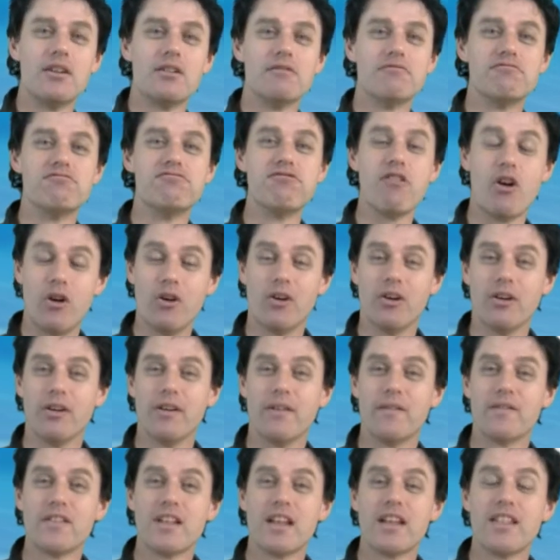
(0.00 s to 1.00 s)
Wrong.
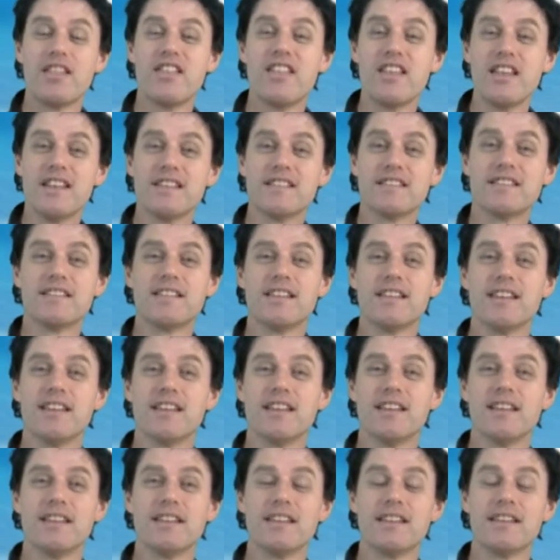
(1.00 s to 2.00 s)
This
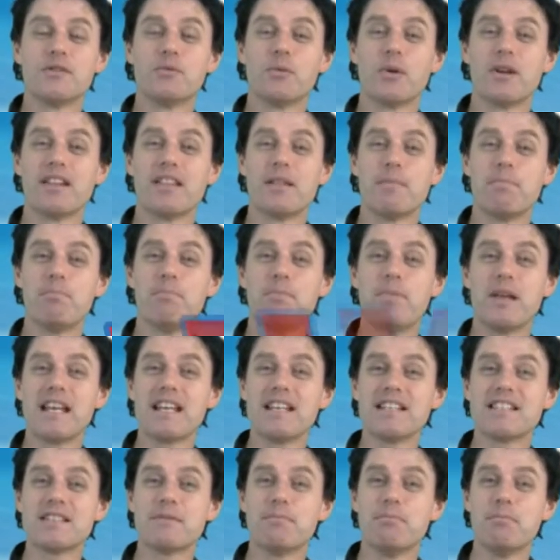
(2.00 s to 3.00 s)
is one of the
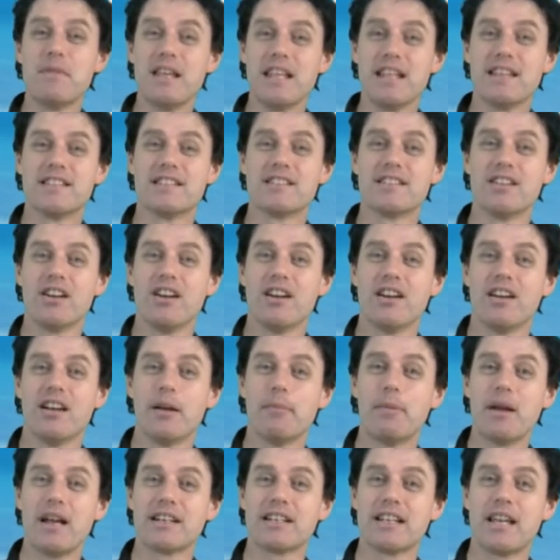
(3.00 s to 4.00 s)
biggest myths
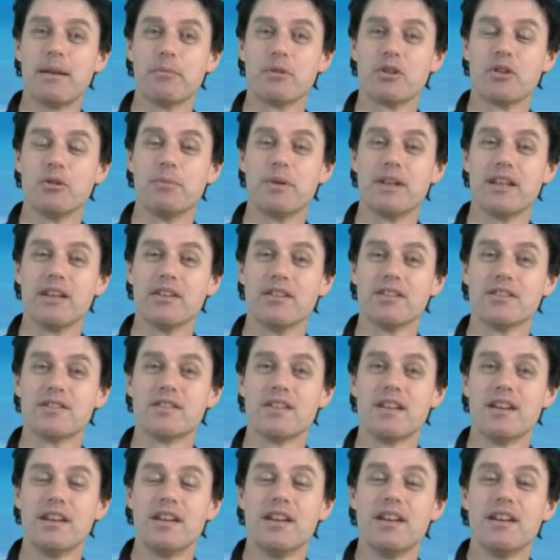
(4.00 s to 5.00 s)
about chemical
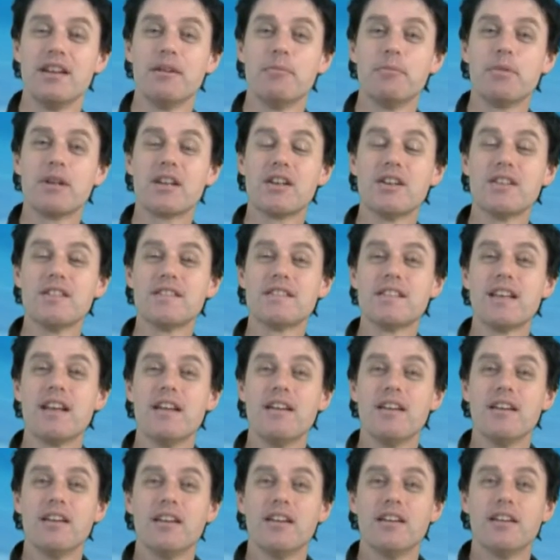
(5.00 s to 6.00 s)
peels because
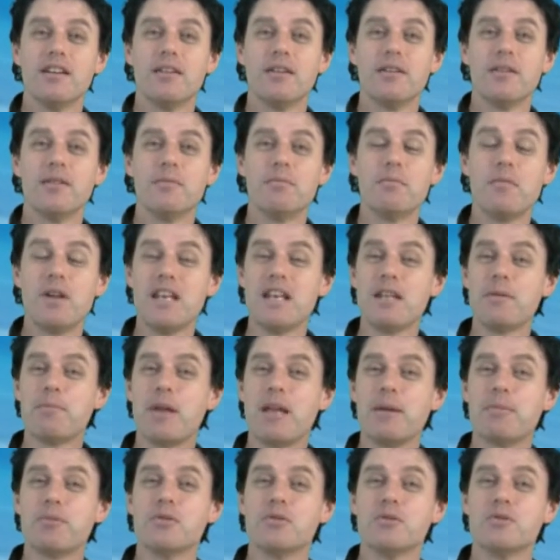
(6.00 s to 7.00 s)
many
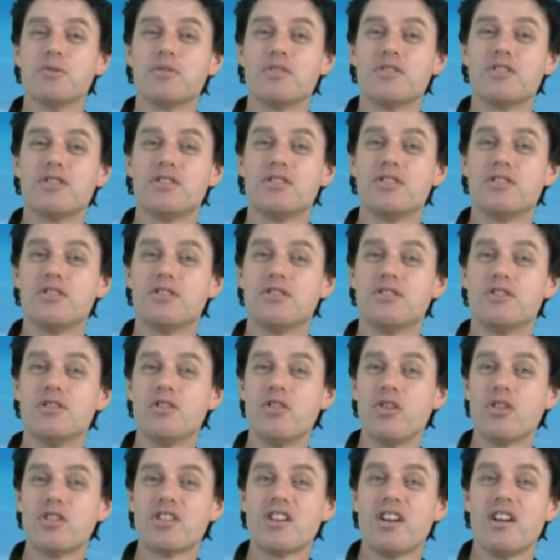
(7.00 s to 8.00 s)
people do
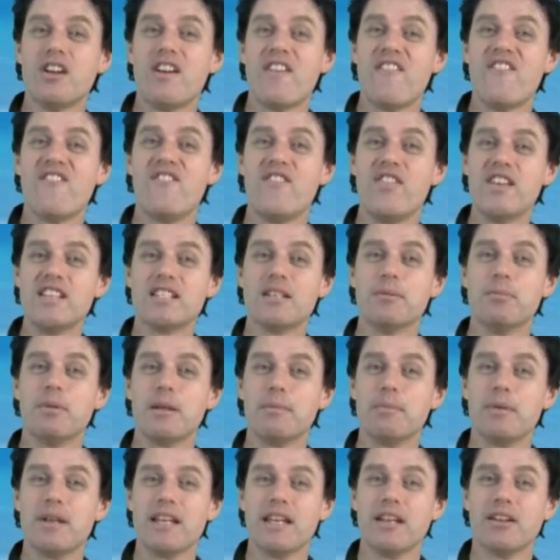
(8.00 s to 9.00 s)
not
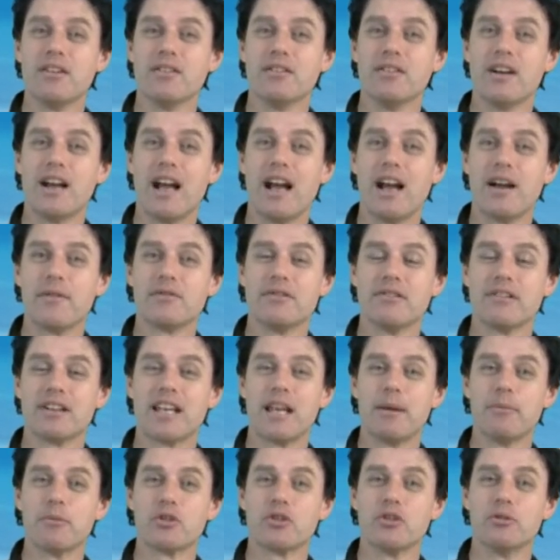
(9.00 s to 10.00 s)
visibly peel after a
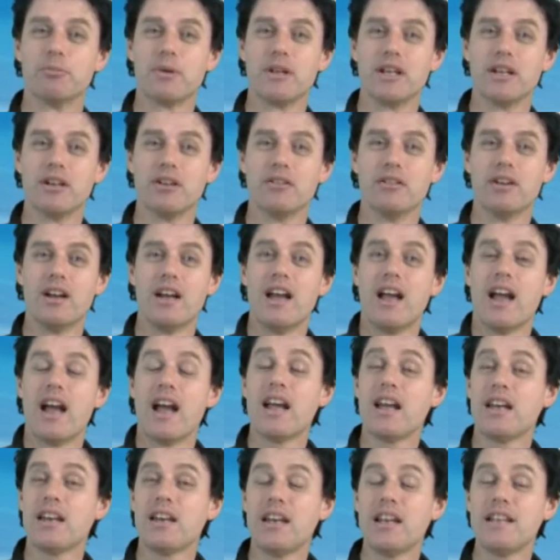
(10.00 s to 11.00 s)
chemical peel
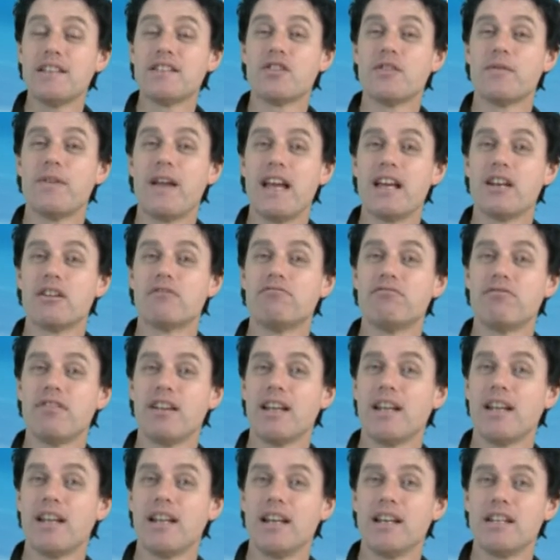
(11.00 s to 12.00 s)
unless you've had a
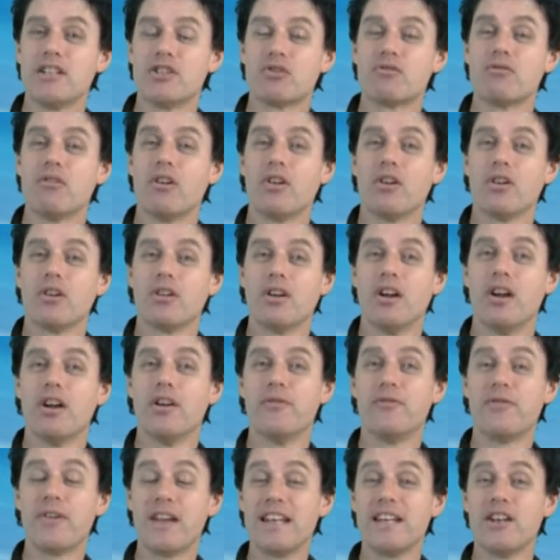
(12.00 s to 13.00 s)
really strong
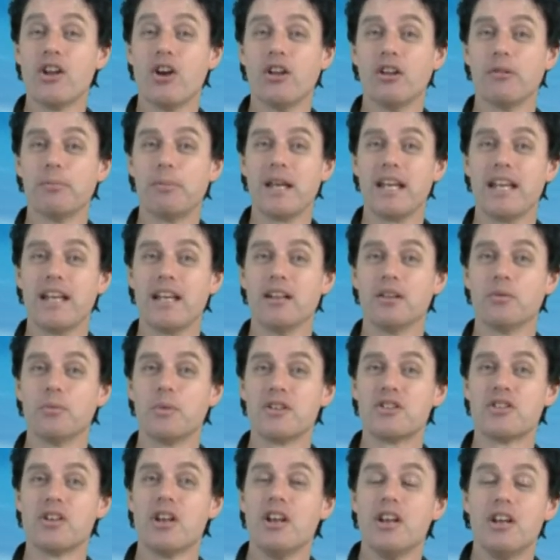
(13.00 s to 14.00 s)
phenol peel
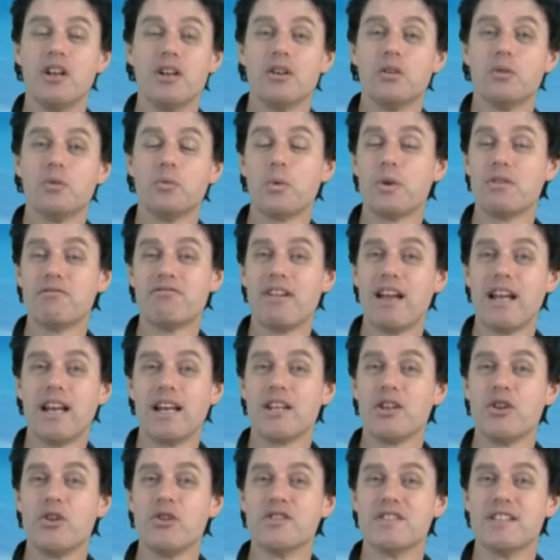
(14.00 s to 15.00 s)
which we
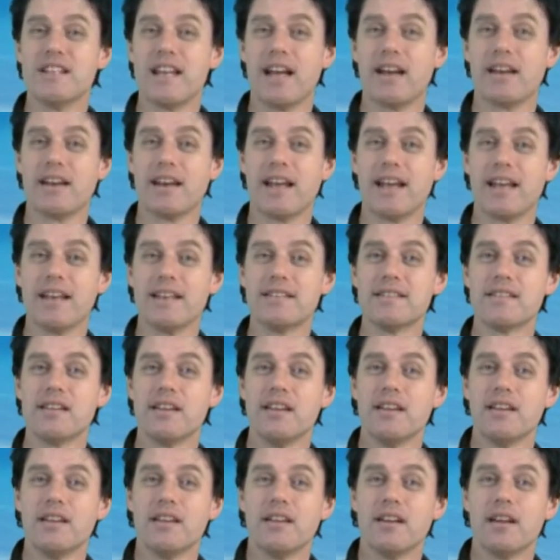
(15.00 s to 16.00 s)
rarely use nowadays
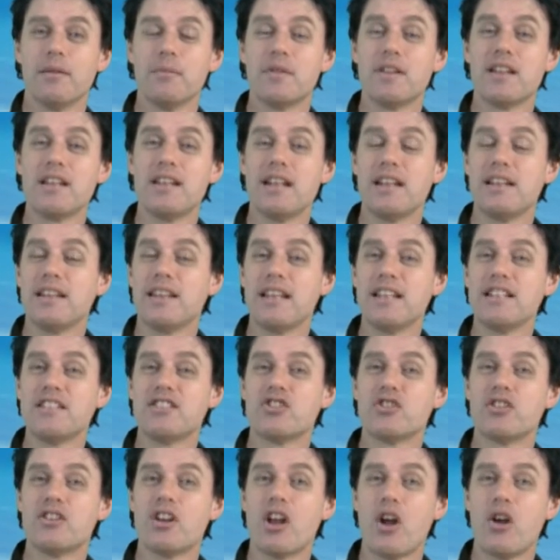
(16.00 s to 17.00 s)
um, and
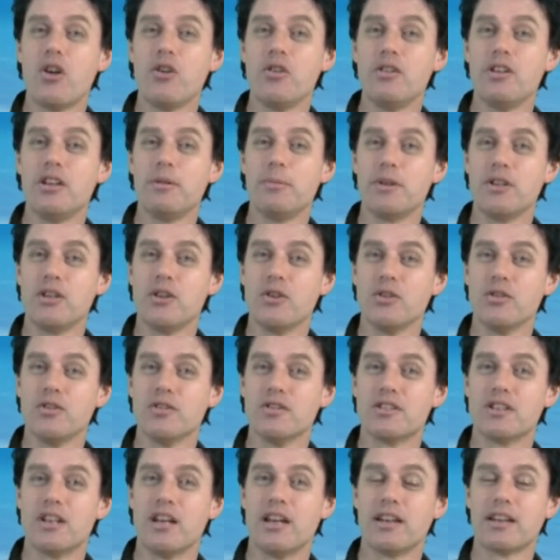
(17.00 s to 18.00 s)
these should only be
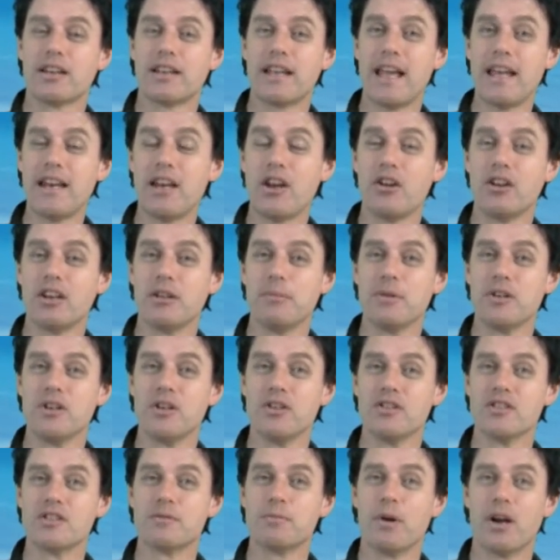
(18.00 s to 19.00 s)
used, can only be
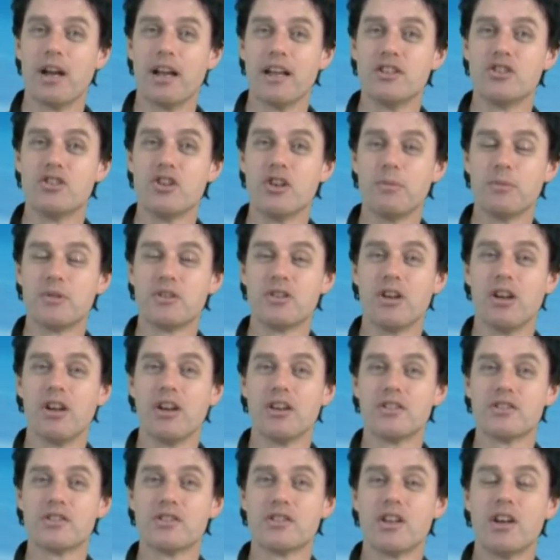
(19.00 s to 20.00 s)
used by a
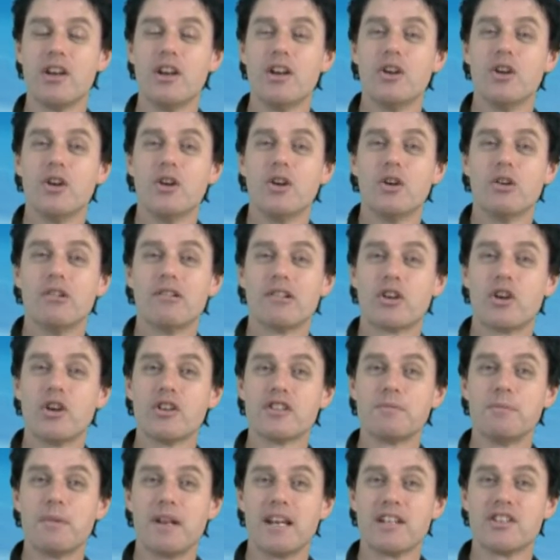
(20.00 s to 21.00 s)
dermatologist or a
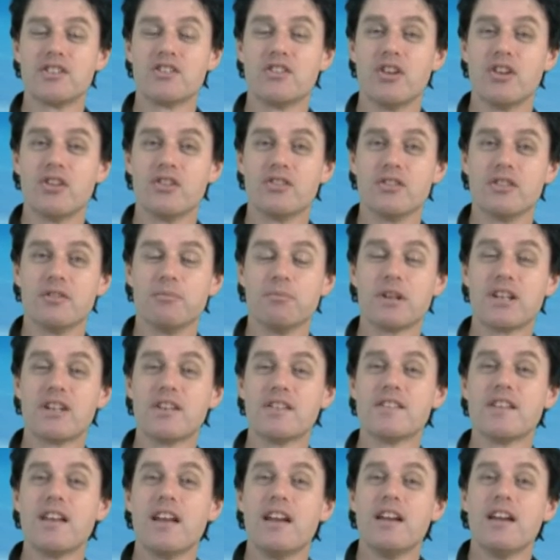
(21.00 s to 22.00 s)
cosmetic surgeon
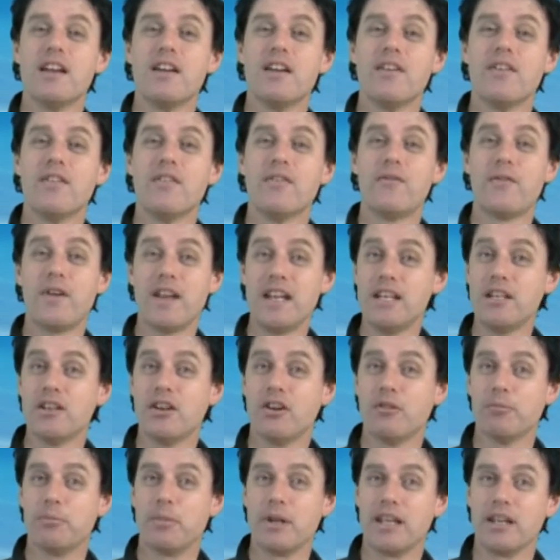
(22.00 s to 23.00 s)
because
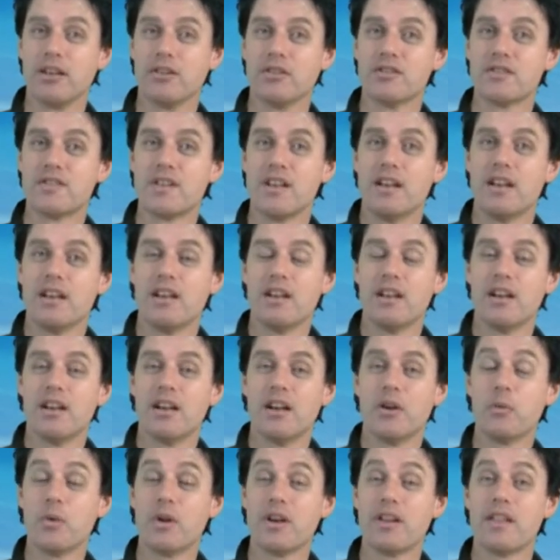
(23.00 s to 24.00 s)
phenol peels
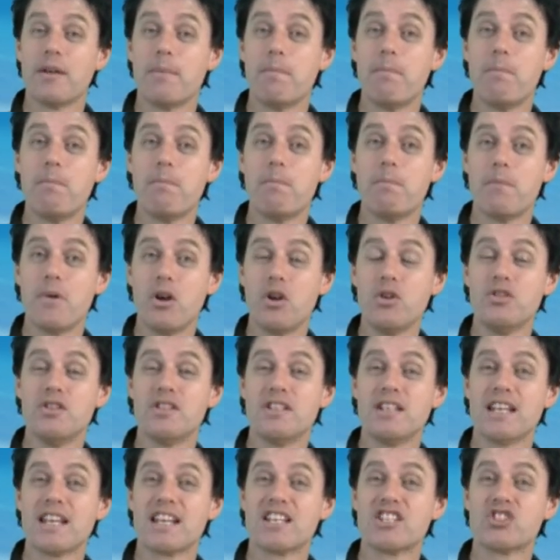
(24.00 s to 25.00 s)
are one of the
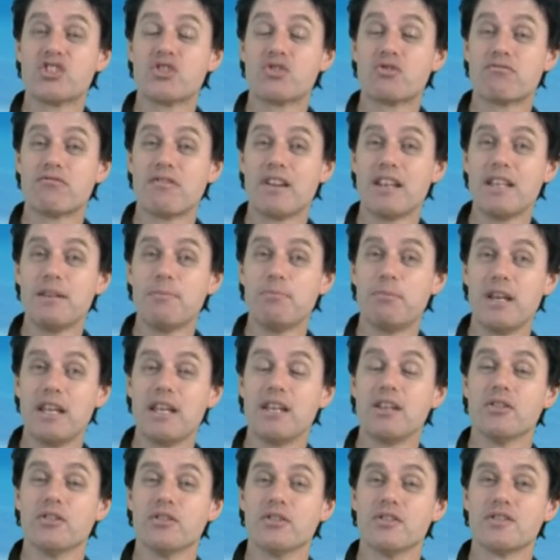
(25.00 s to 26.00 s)
most extreme
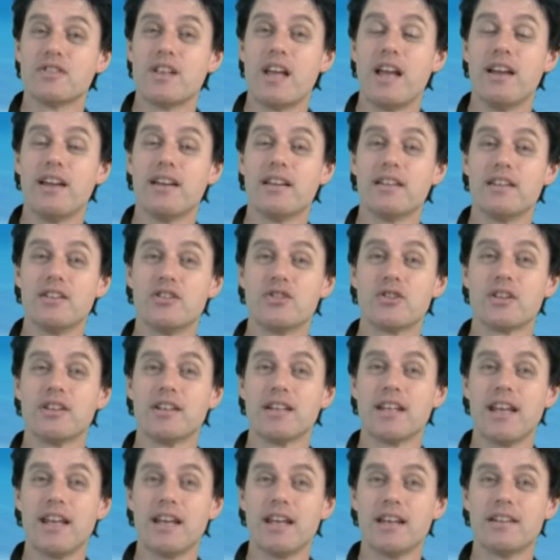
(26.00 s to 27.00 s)
peels that you
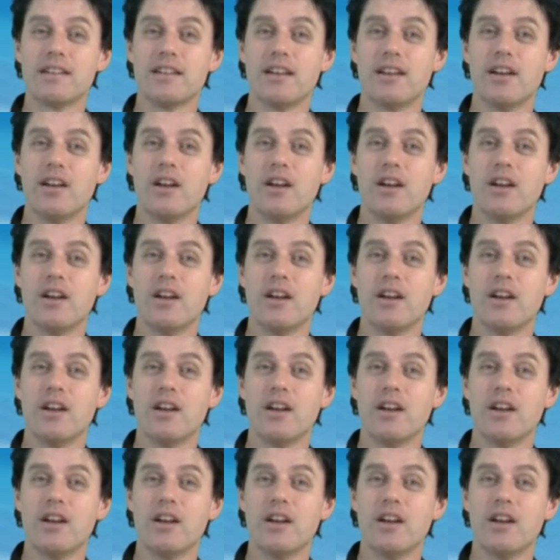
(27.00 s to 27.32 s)
can get.